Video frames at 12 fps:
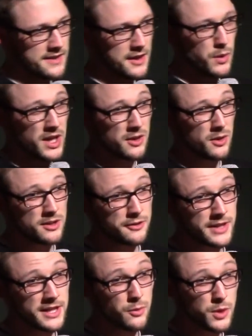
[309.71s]
I think we can all
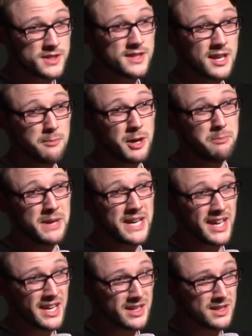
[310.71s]
agree, the worst thing about
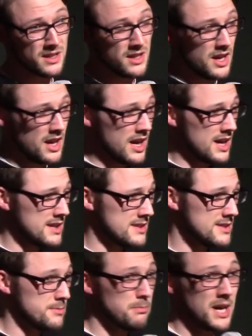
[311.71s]
being ill
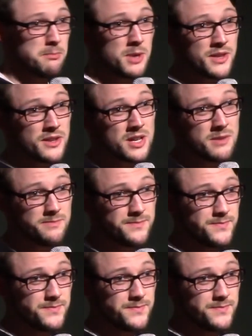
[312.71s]
is my mother.